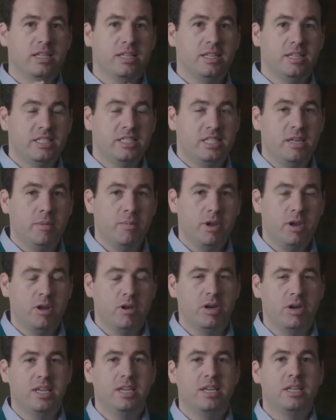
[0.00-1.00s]

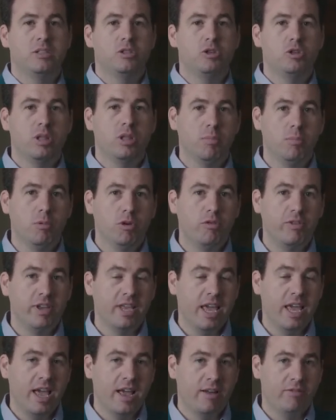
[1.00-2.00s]
similarly to the
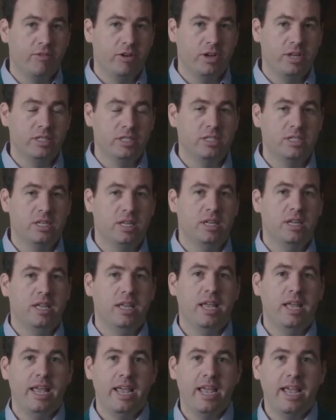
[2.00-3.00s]
moving average,
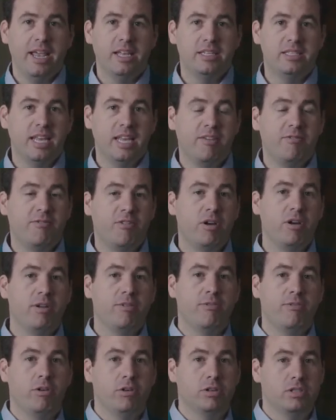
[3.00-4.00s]
is a very
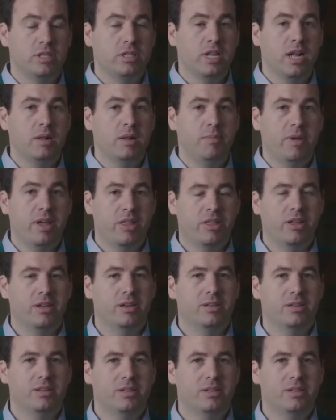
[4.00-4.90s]
versatile method.